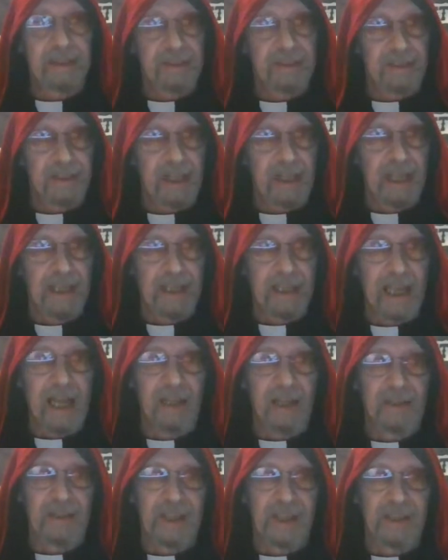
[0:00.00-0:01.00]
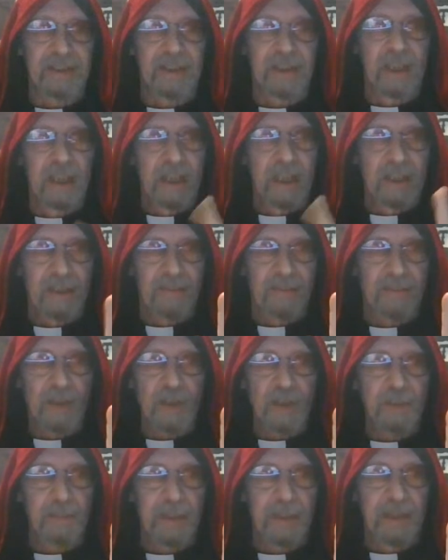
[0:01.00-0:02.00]
satanic holidays. The
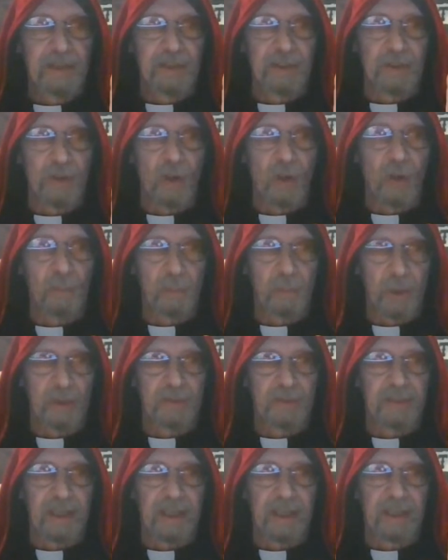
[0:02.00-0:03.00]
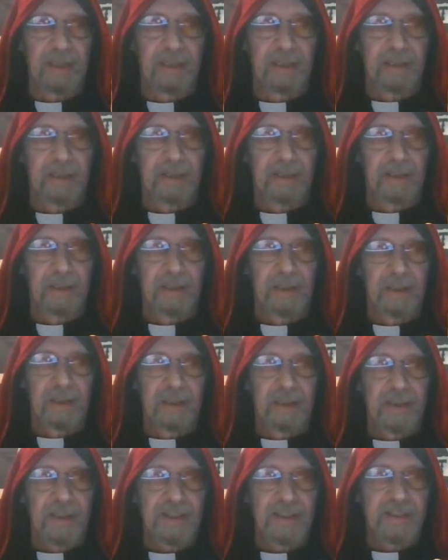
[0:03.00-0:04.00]
first being your own birthday.
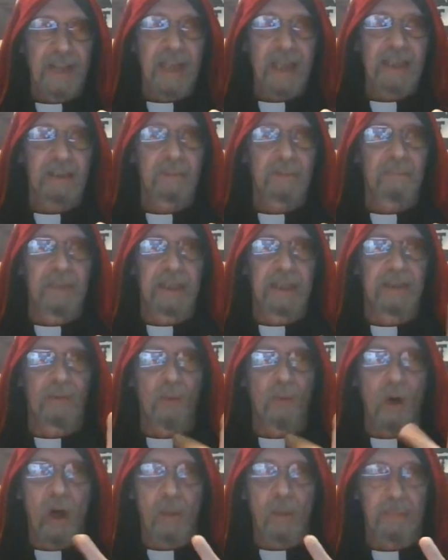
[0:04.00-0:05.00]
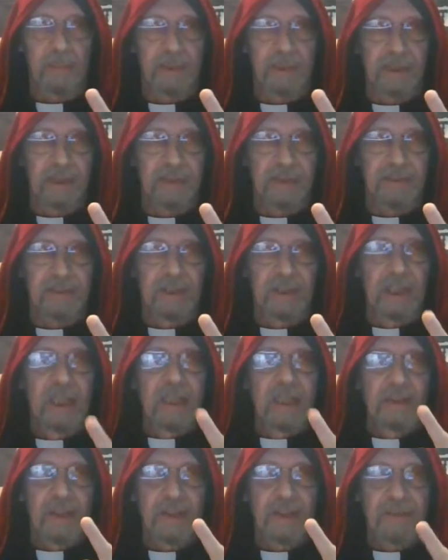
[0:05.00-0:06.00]
The second being Walpurgis.
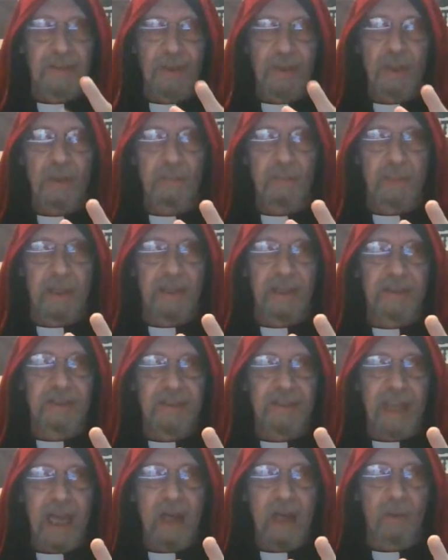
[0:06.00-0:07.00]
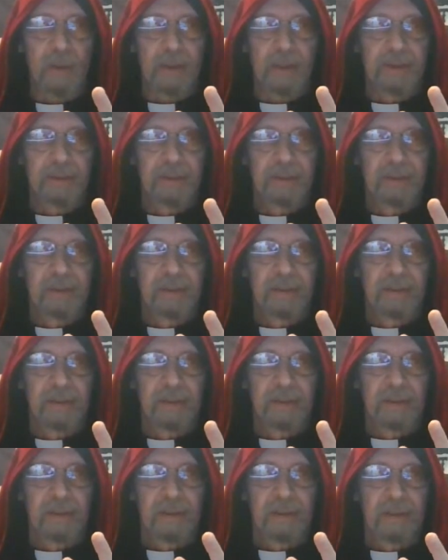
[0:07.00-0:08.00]
The third being Samhain.
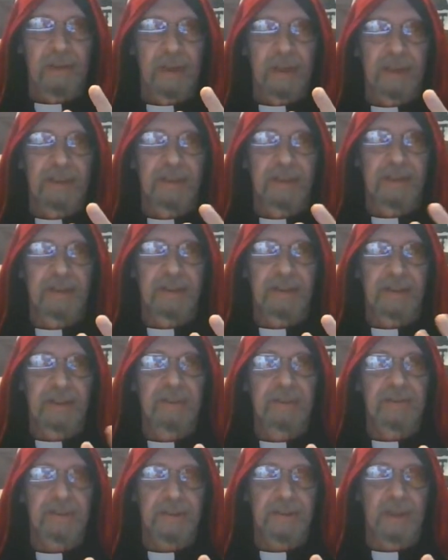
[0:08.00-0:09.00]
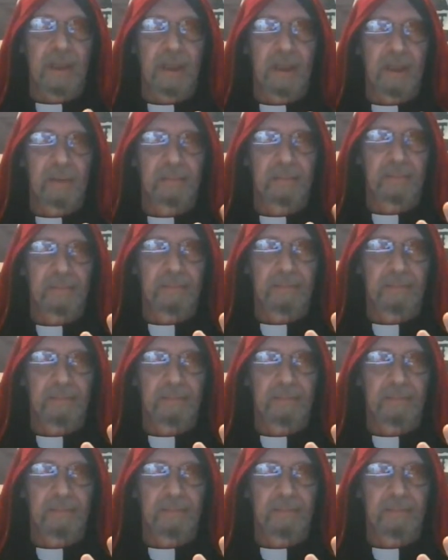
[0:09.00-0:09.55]
And the